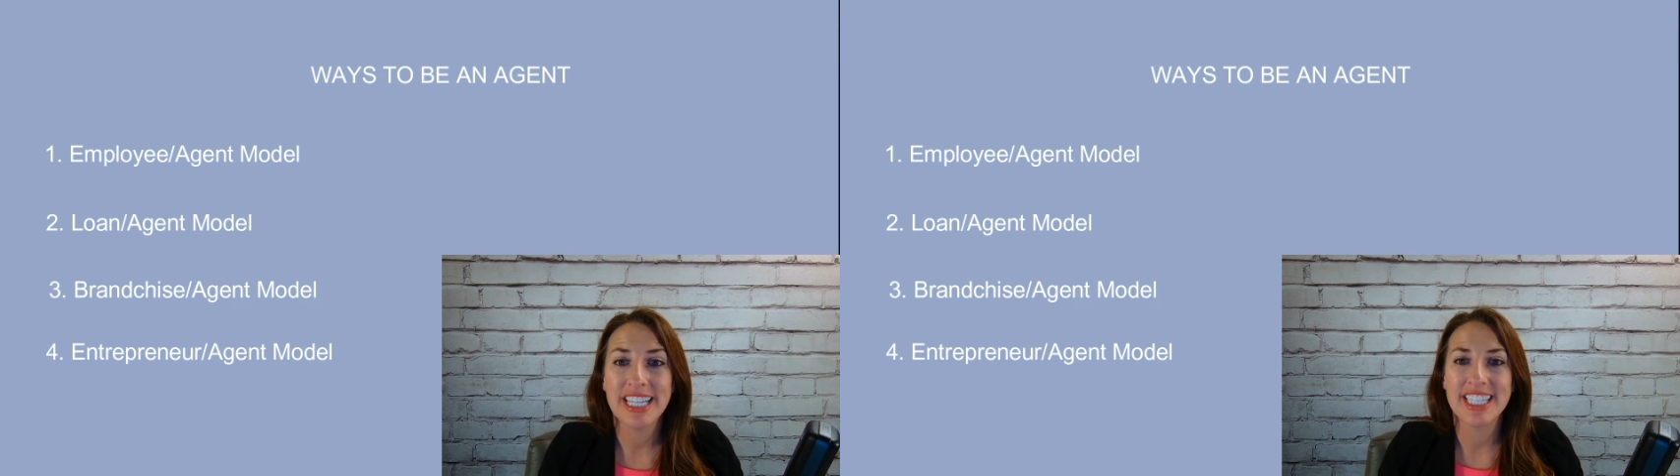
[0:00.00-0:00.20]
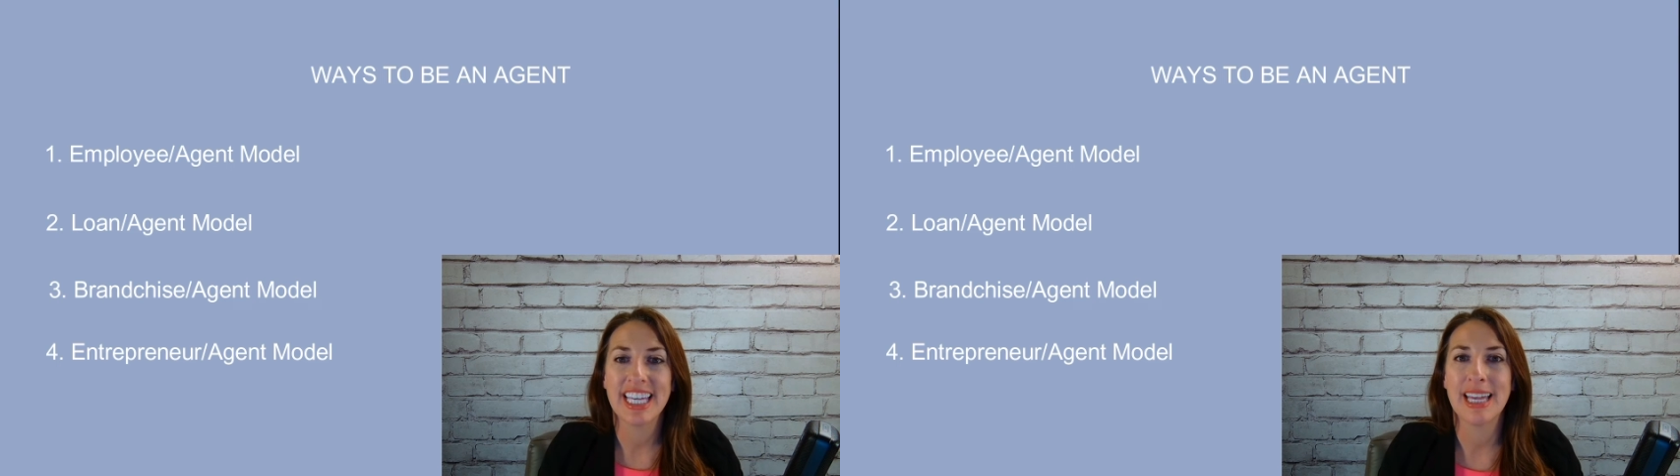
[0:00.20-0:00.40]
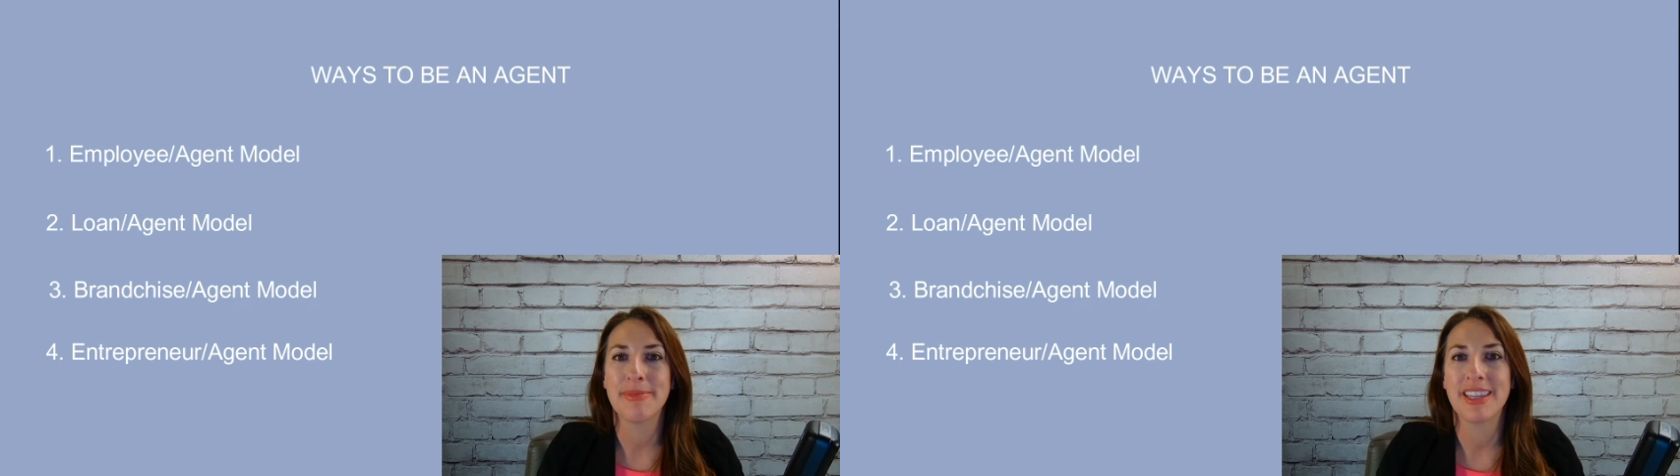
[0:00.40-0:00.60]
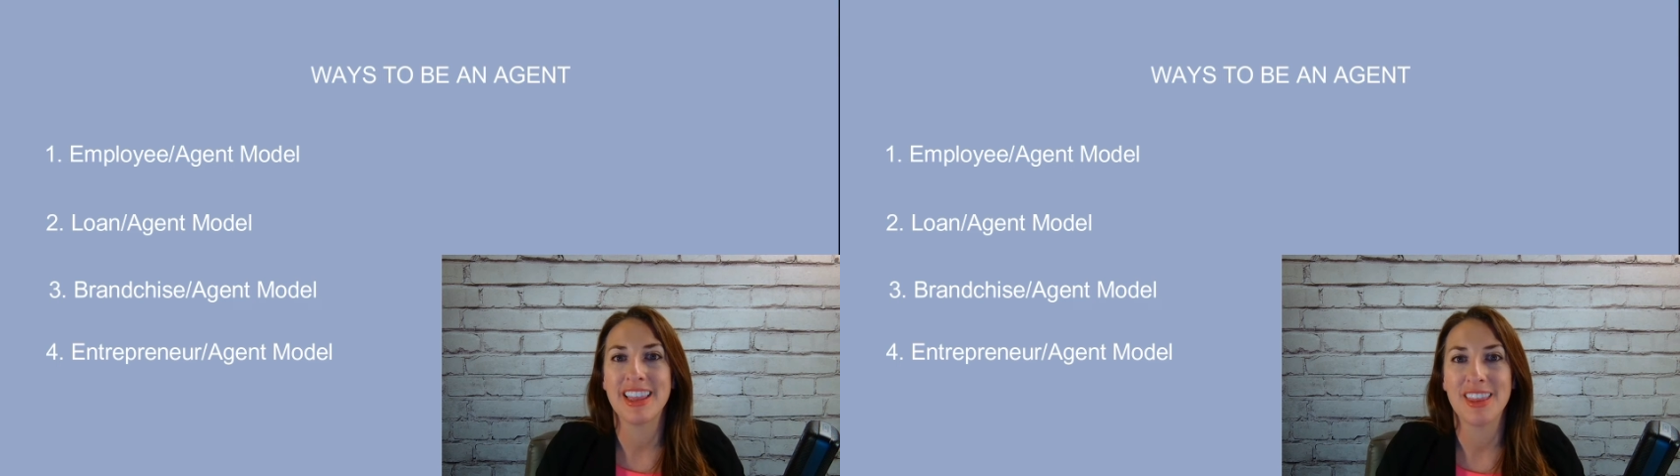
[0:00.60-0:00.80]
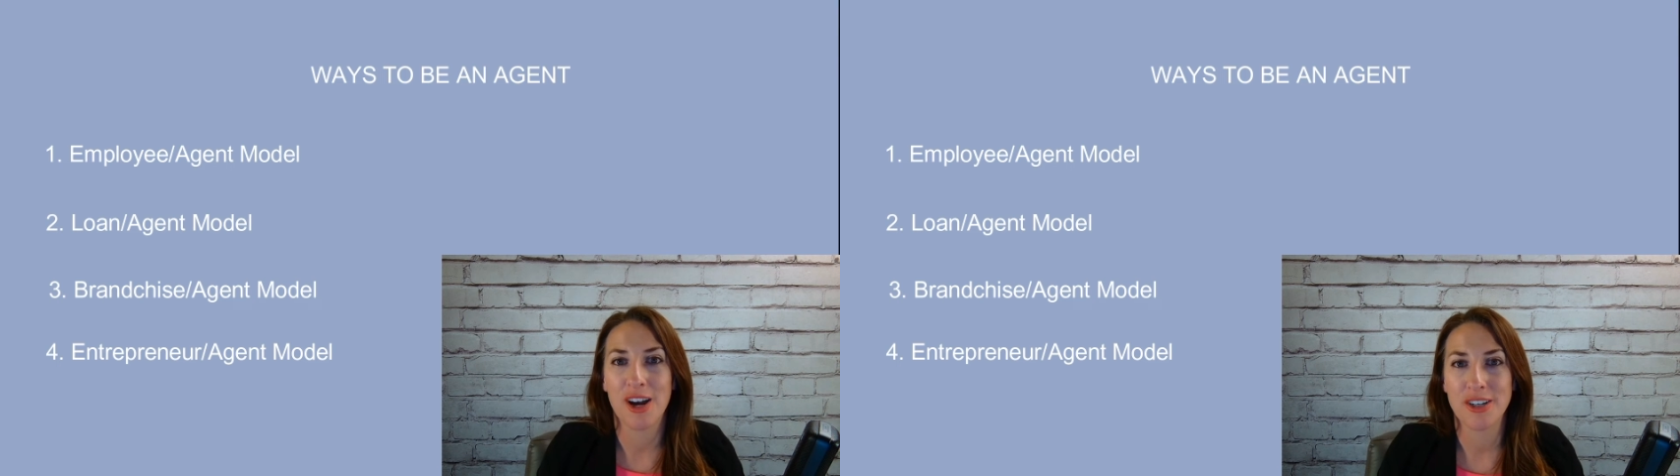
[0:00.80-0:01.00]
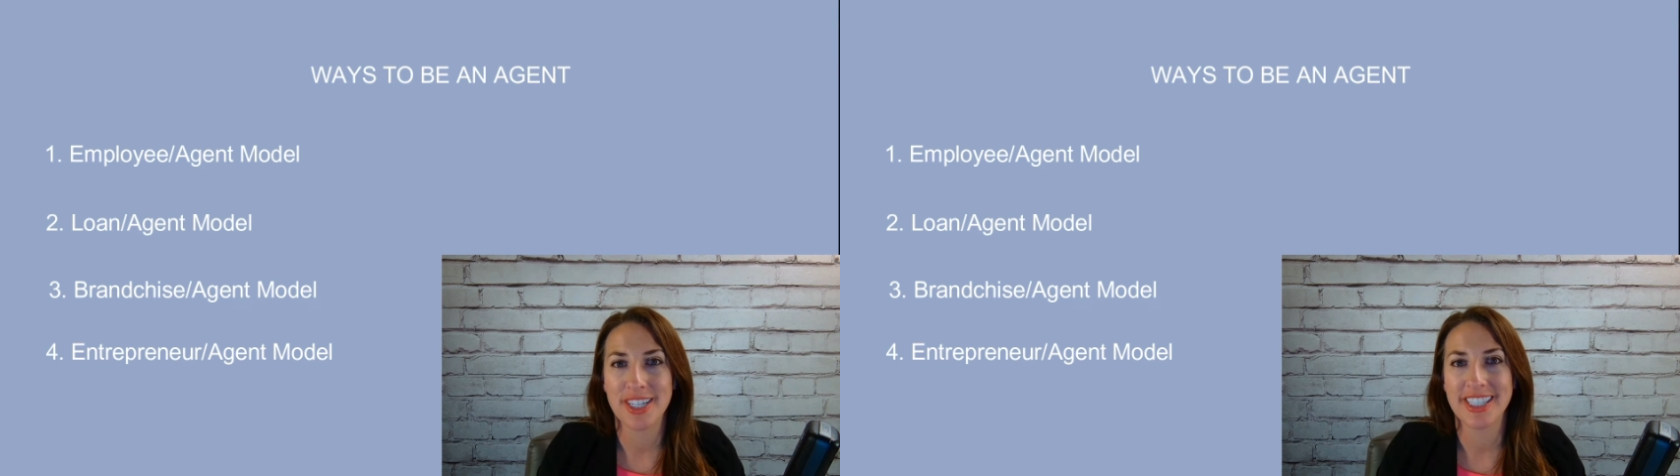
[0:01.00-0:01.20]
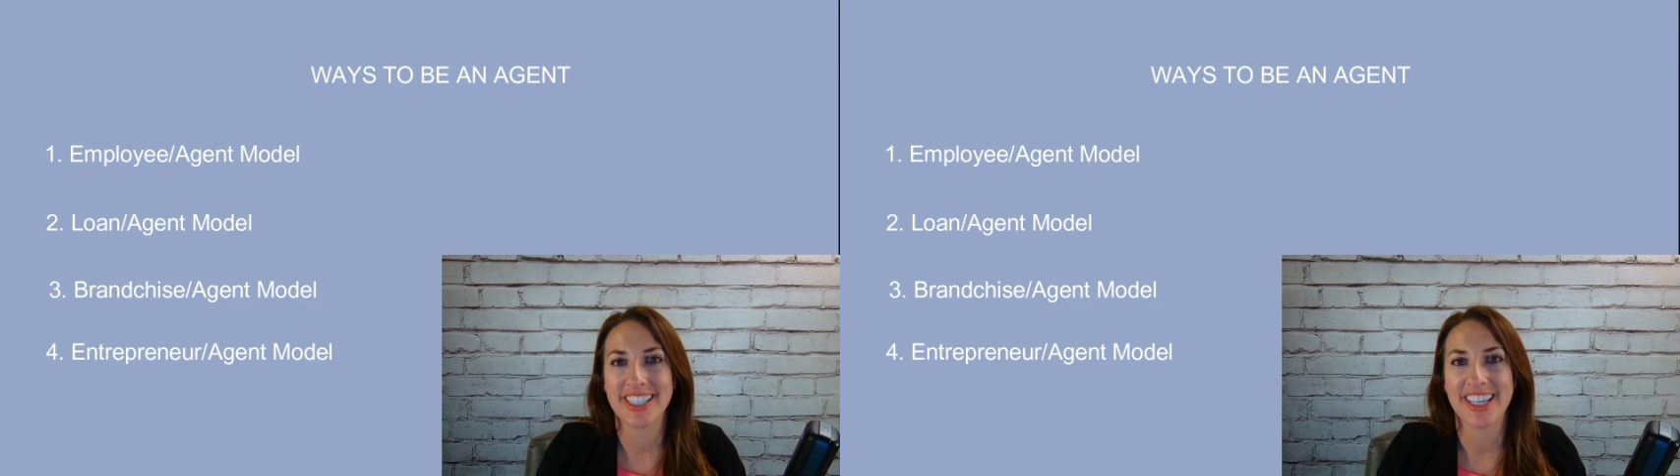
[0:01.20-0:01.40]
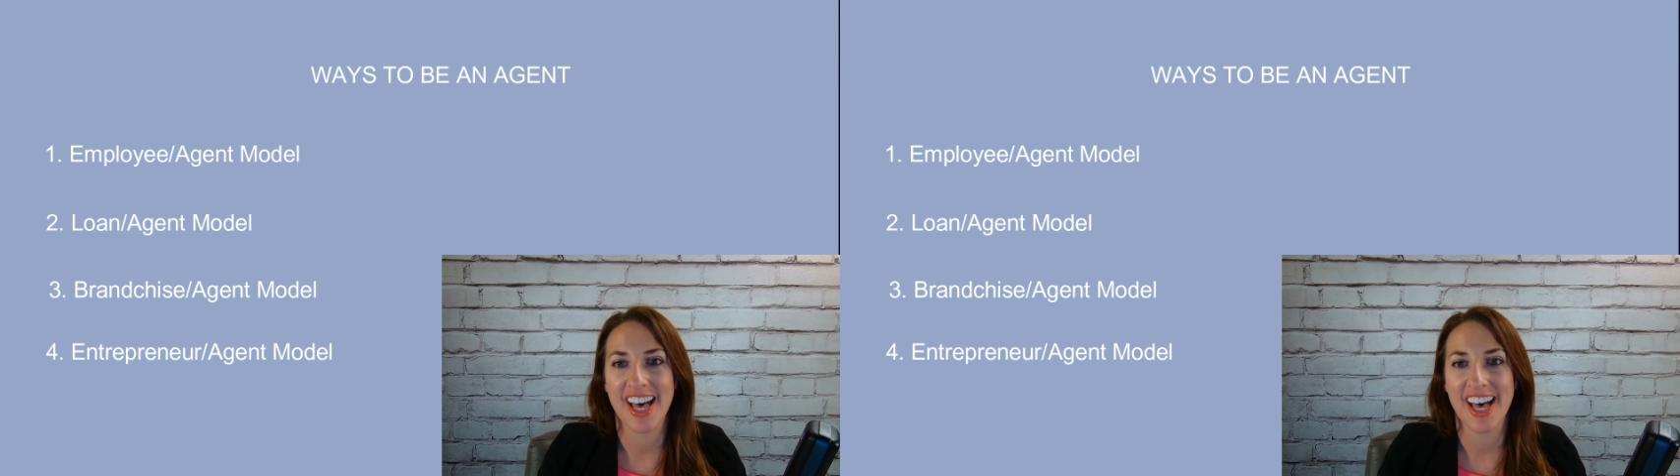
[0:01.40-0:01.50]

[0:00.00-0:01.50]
get to keep the largest